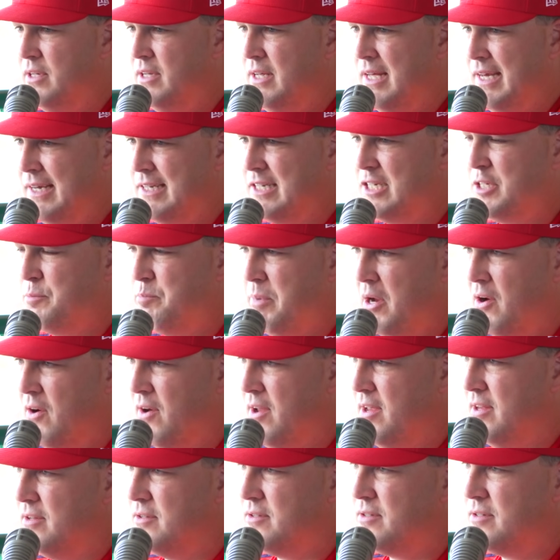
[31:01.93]

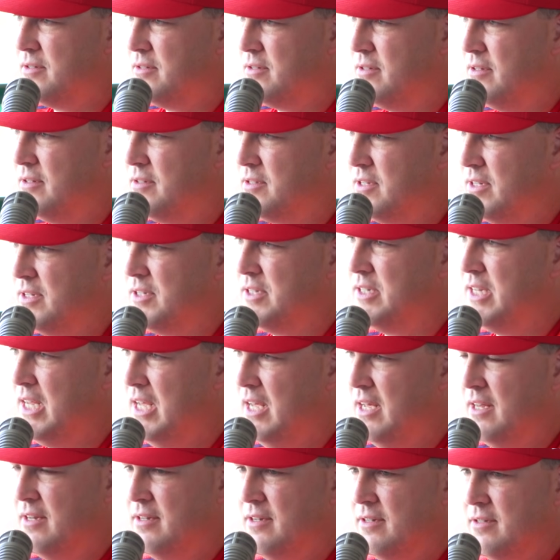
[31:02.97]
experience to
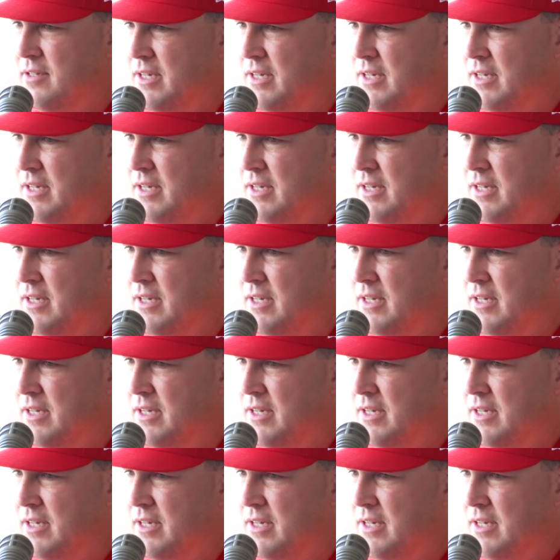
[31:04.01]
see it and